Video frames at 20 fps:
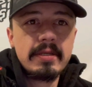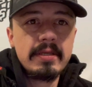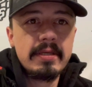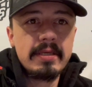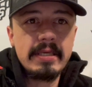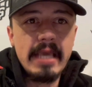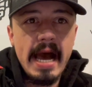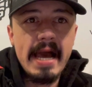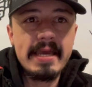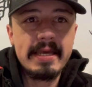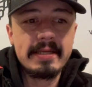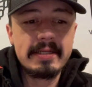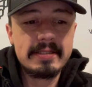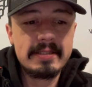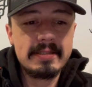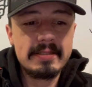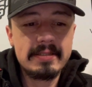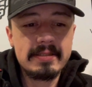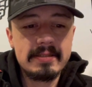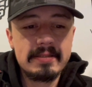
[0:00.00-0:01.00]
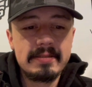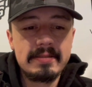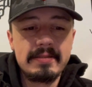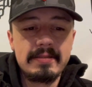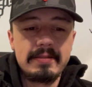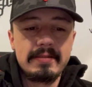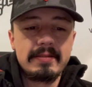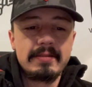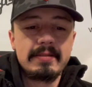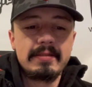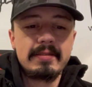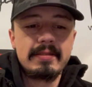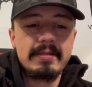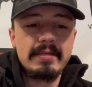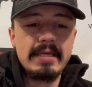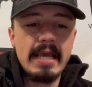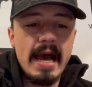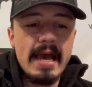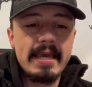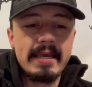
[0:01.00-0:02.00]
Yikes.
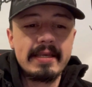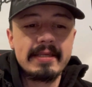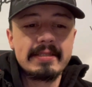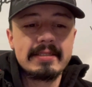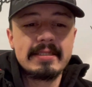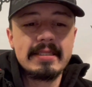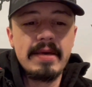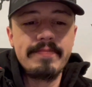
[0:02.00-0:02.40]
Yikes.